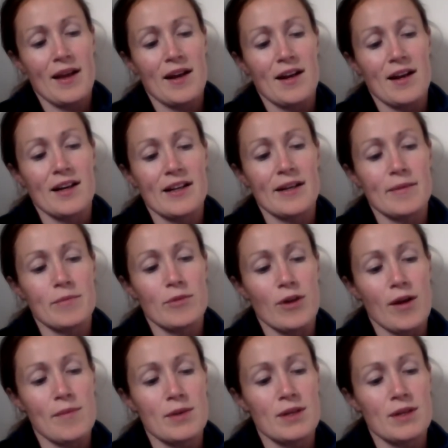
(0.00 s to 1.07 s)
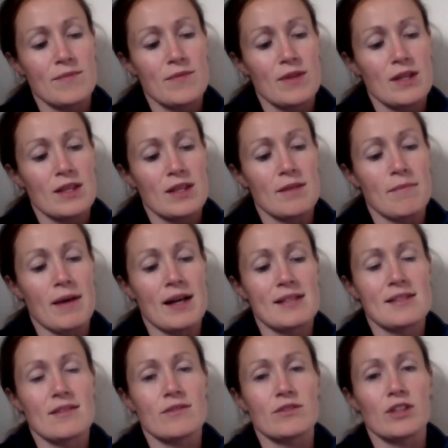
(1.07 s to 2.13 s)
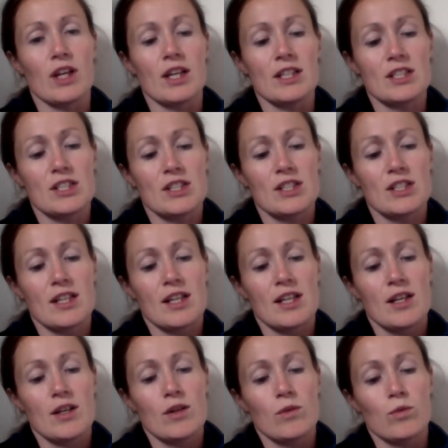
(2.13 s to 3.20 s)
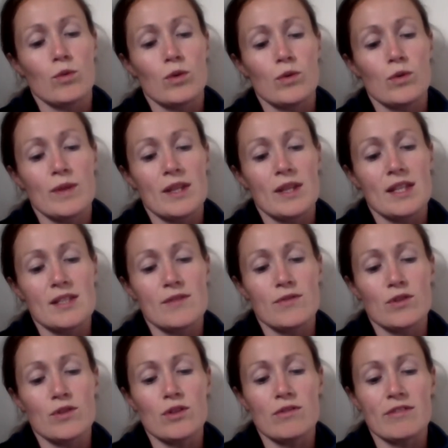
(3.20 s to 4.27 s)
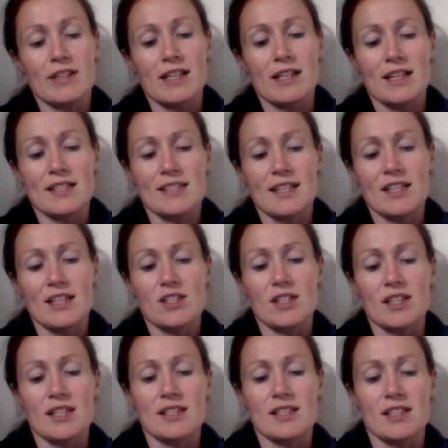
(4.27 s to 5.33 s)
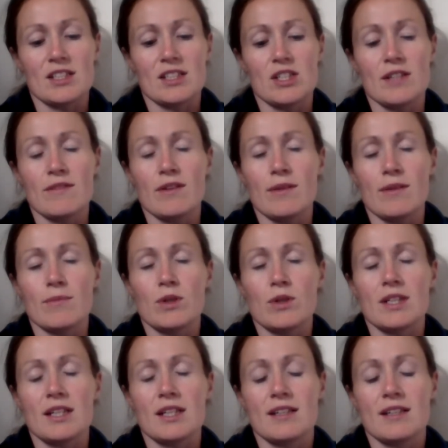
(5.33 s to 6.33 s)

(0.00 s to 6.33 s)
I am Brahman, the mass of knowledge. One with this full realization is a Jivan Mukta.